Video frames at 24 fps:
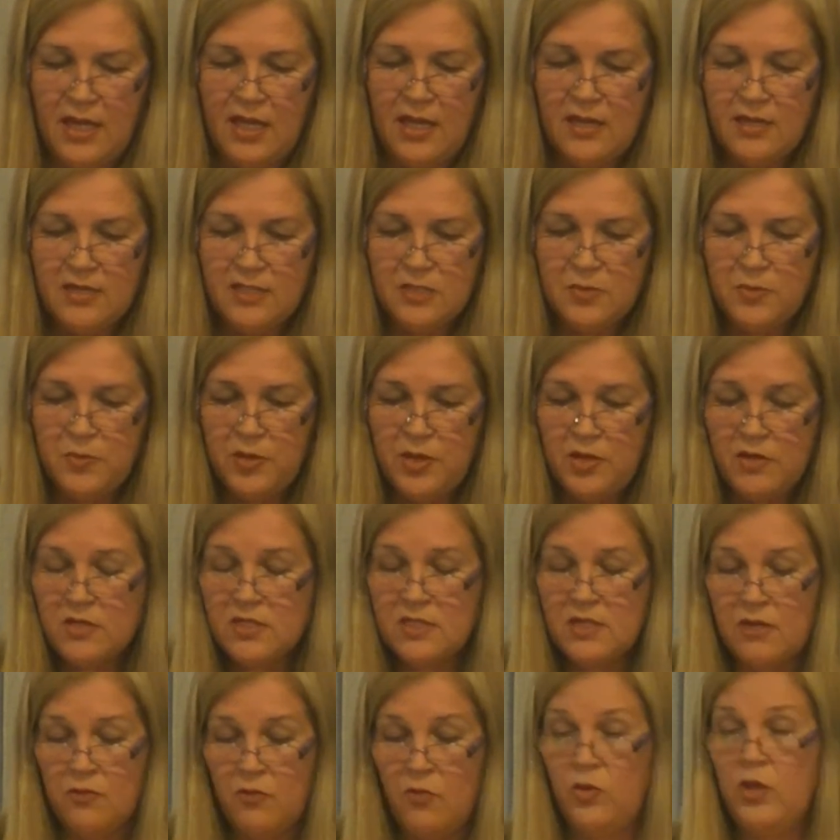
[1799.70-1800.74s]
And
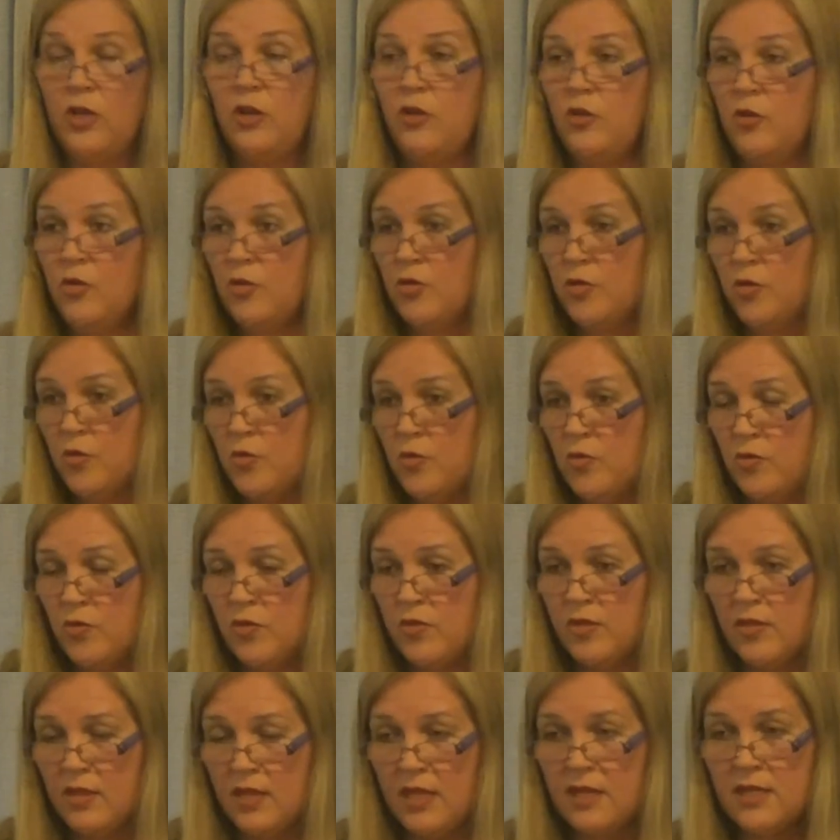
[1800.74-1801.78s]
spirits that we know
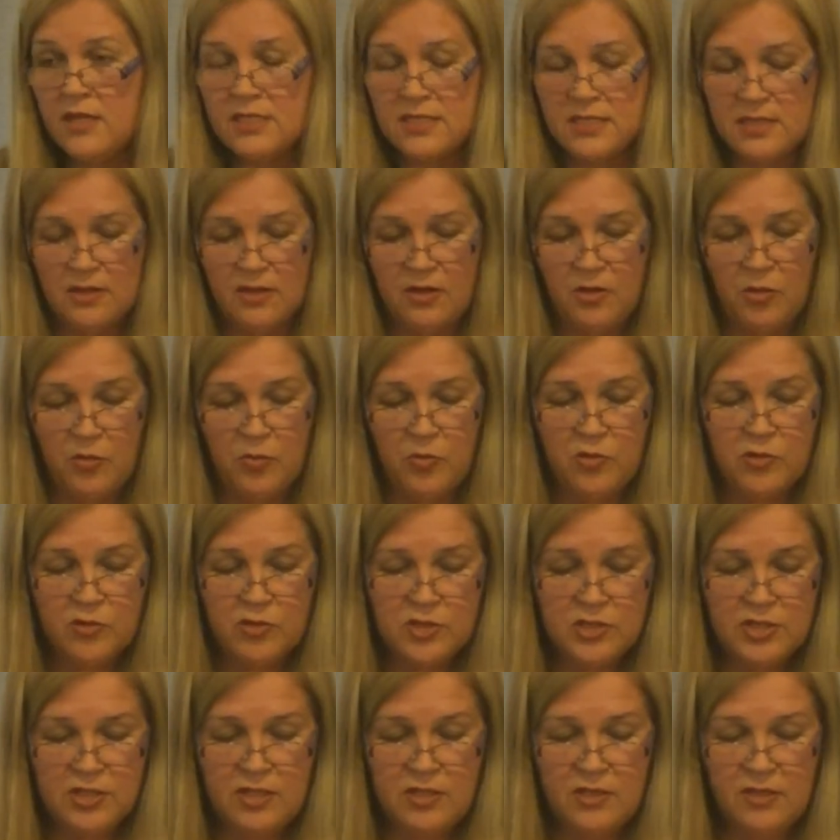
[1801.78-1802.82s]
that is an
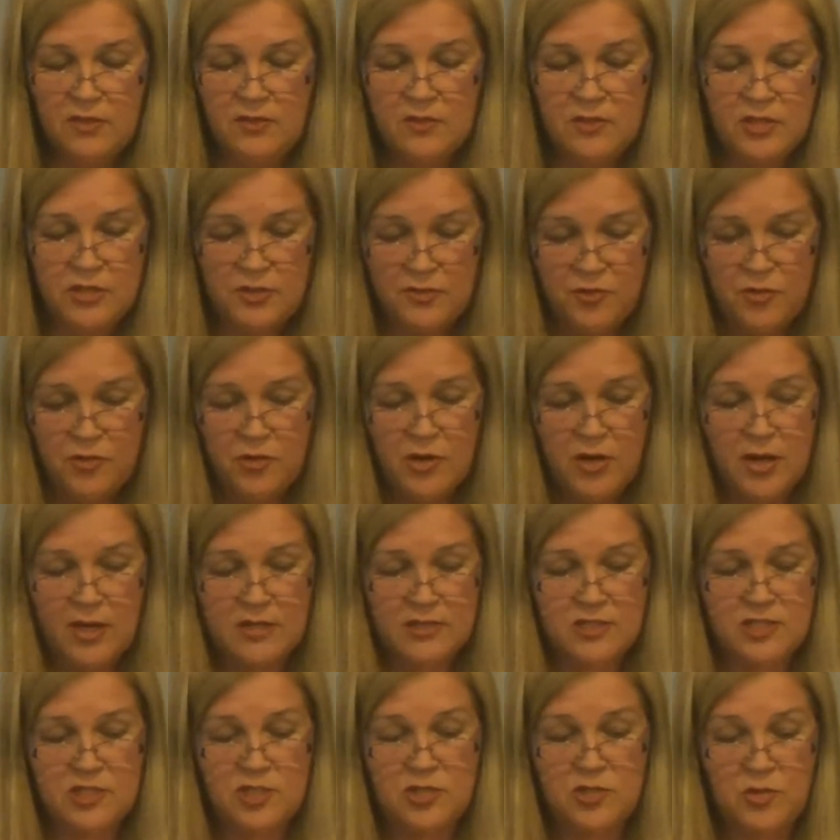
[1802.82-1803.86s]
opportunity for
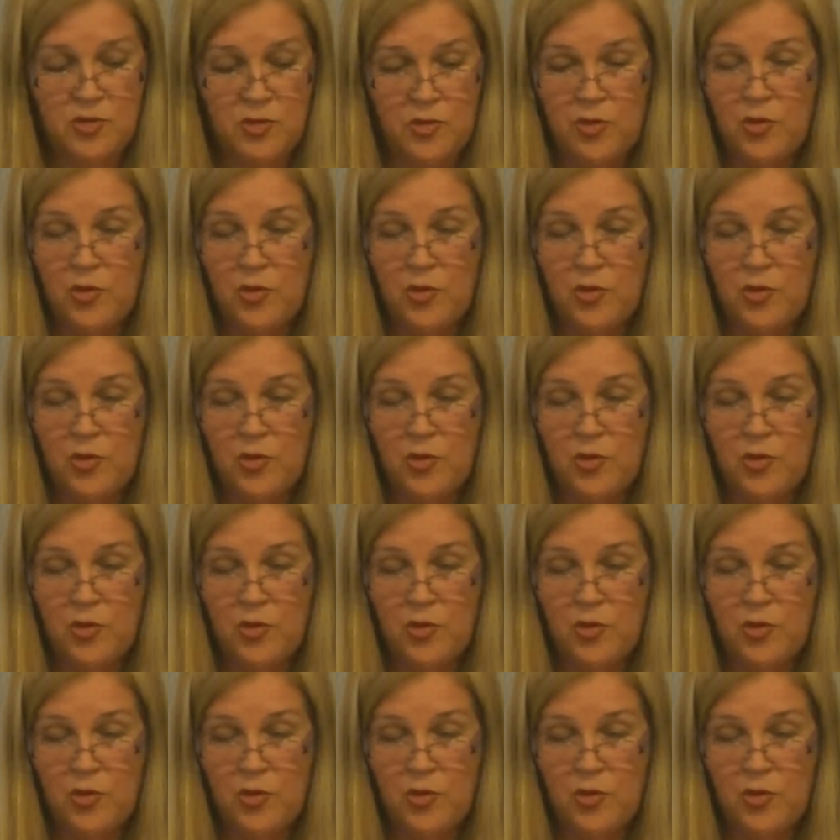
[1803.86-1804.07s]
us to